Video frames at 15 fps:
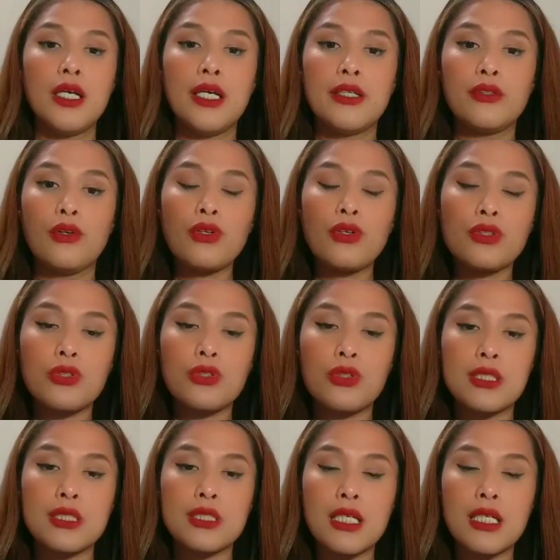And also,
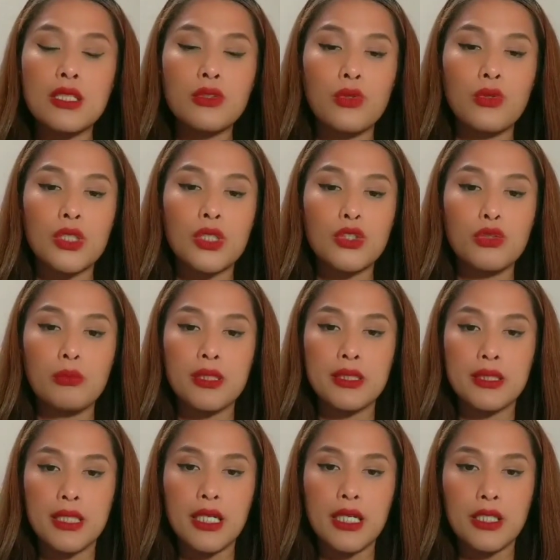it's not only to
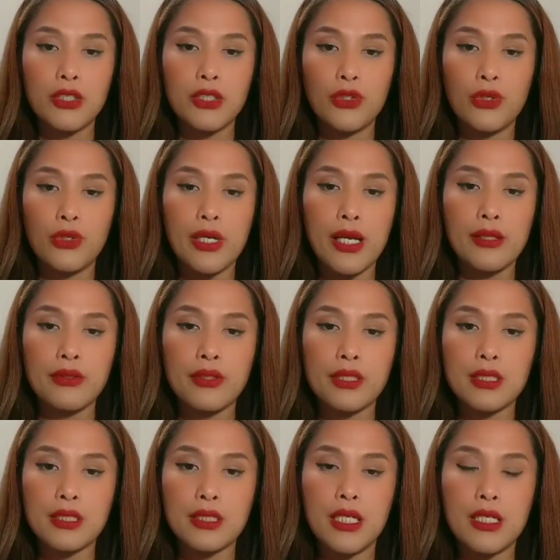maintain your healthy
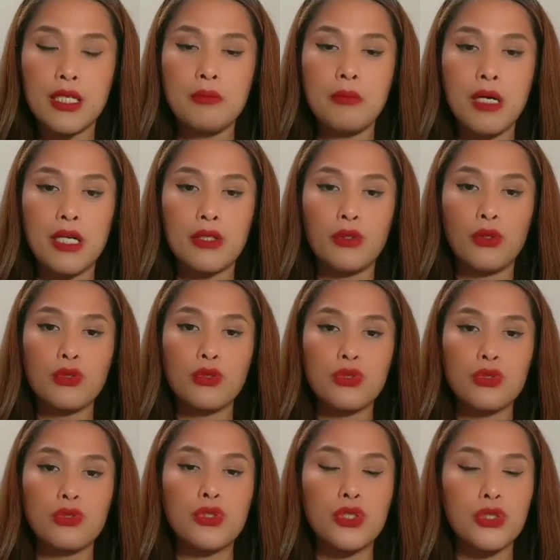skin, but
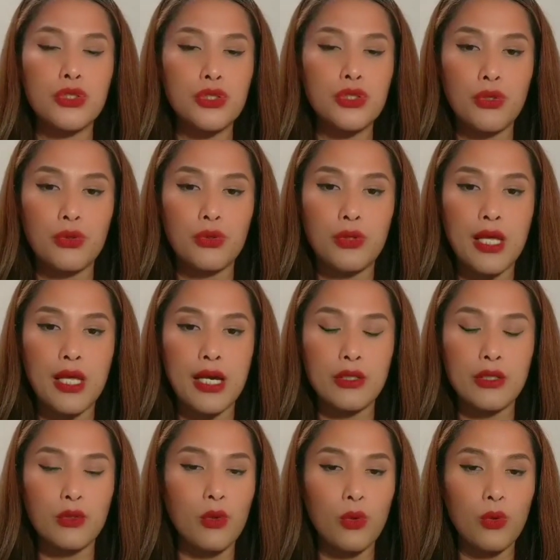also, do you know
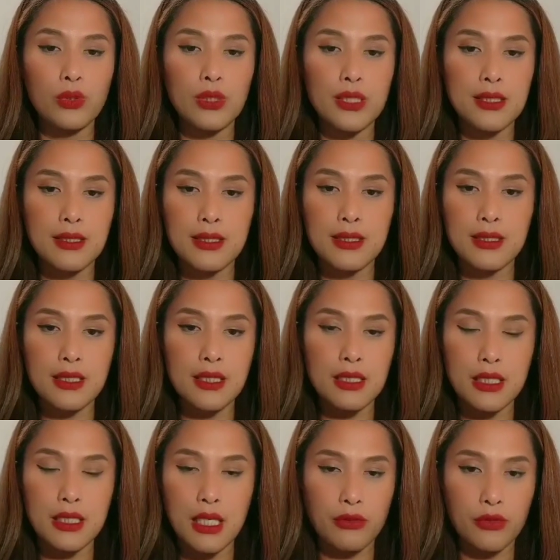that all this
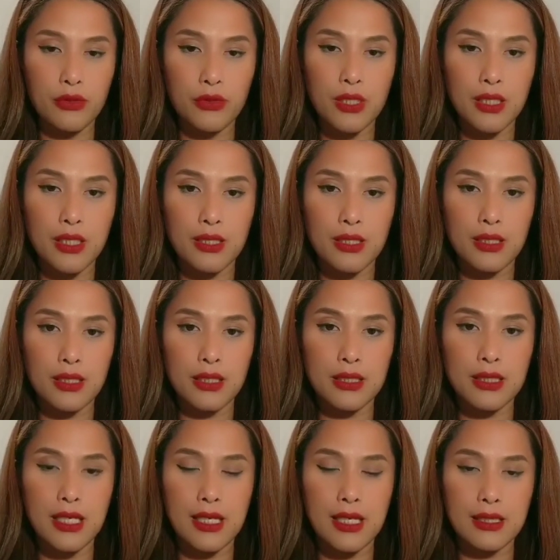skincare routine is
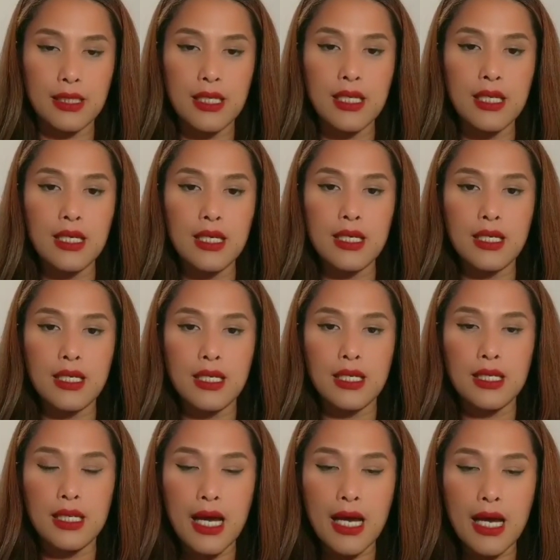that
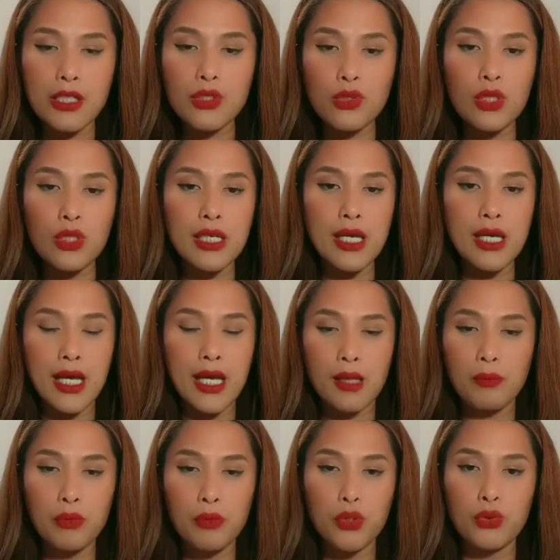it actually
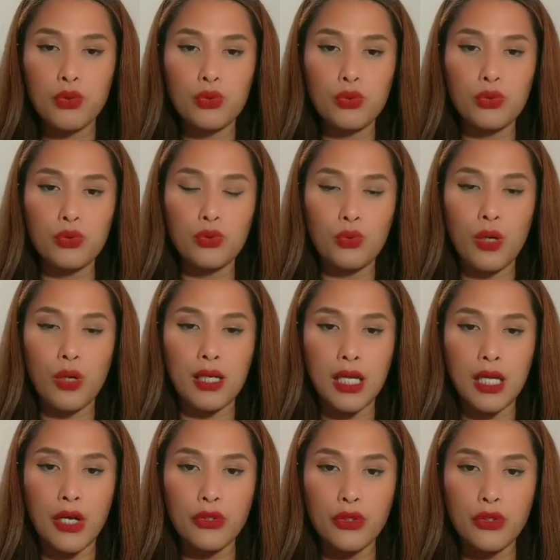help you to
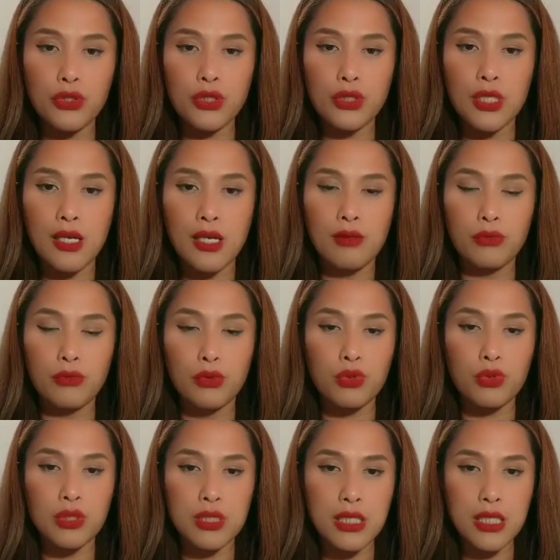allow yourself to
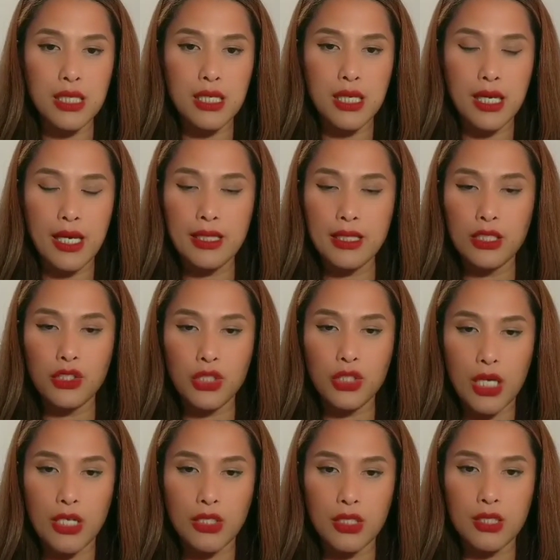see any
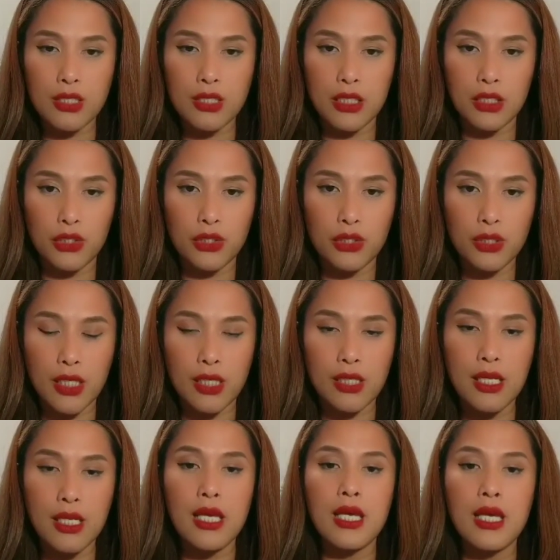changes in your
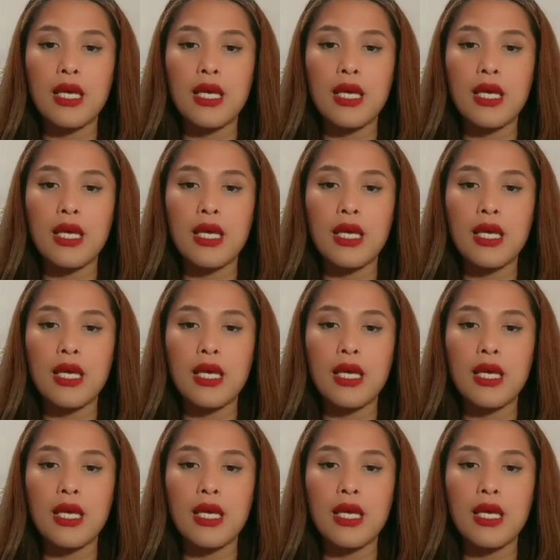skin